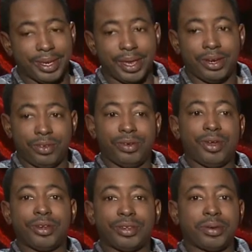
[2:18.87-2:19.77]
Now, did you
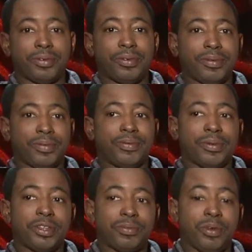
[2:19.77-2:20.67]
learn something
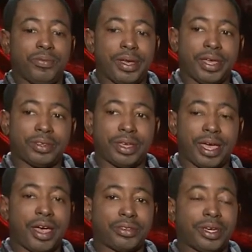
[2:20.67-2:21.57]
from this movie as an
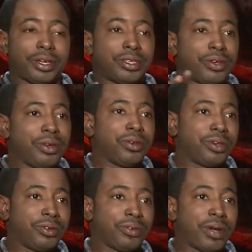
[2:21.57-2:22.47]
outsider? Because I know
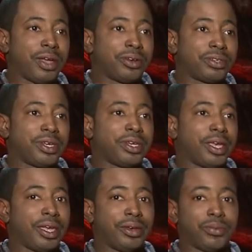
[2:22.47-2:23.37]
the writer said
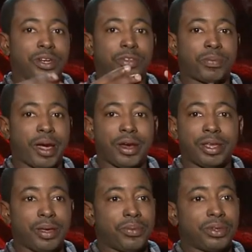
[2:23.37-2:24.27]
that what inspired
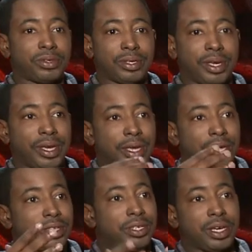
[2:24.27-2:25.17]
him was
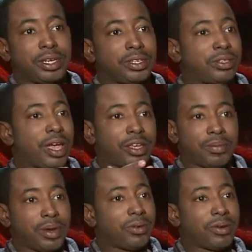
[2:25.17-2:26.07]
seeing this
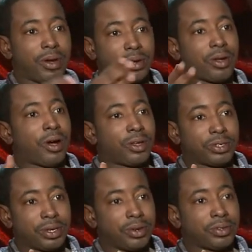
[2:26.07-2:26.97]
documentary on call
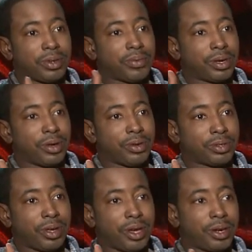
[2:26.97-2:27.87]
centers and what goes
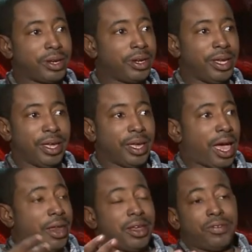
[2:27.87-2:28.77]
on, and
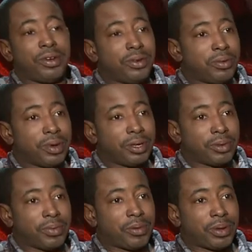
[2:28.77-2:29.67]
I never knew
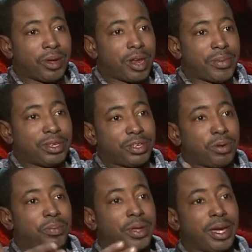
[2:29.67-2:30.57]
what went on. I mean, just
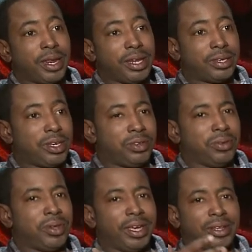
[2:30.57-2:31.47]
from playing in this, did
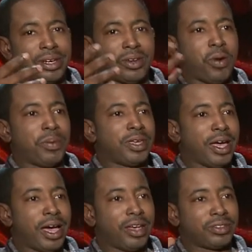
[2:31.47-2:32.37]
it open your
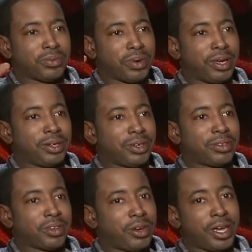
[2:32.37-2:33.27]
eyes to
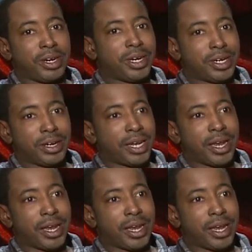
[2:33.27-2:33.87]
what's on the other end of that